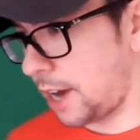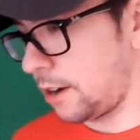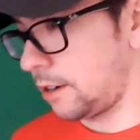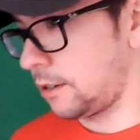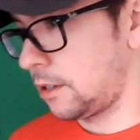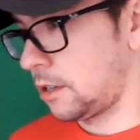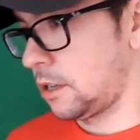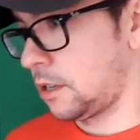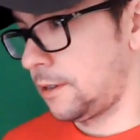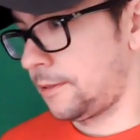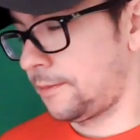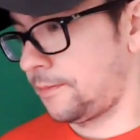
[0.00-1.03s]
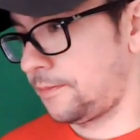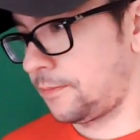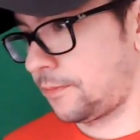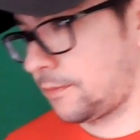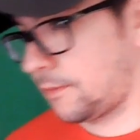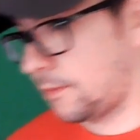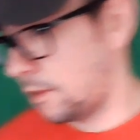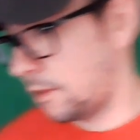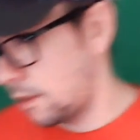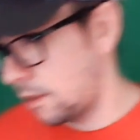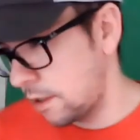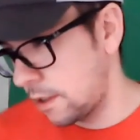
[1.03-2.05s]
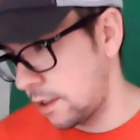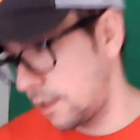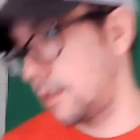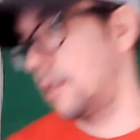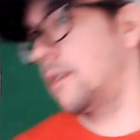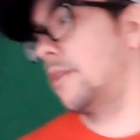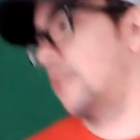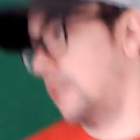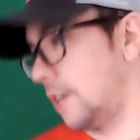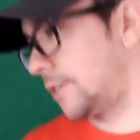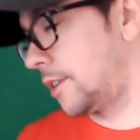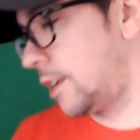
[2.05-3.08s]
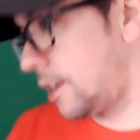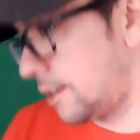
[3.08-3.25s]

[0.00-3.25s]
hair. Good morning, children. Yes, it